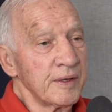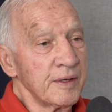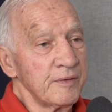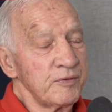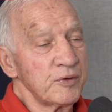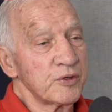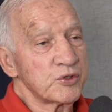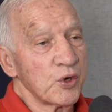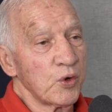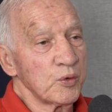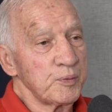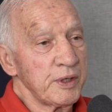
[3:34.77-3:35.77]
And if you'd have
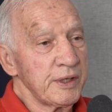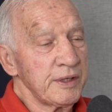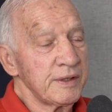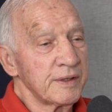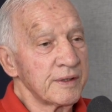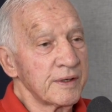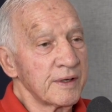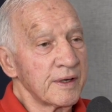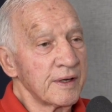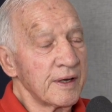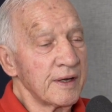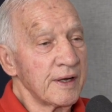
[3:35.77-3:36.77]
told me
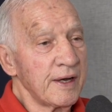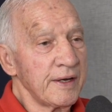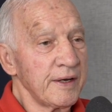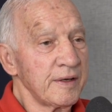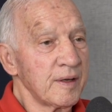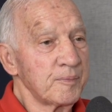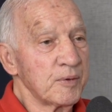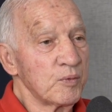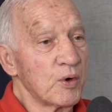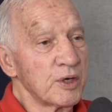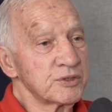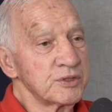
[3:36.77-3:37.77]
I'd end up in
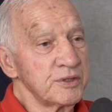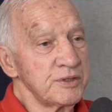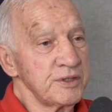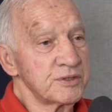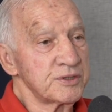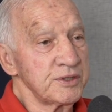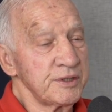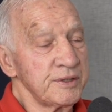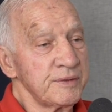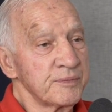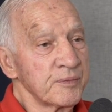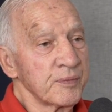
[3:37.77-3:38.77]
Washington, D.C.,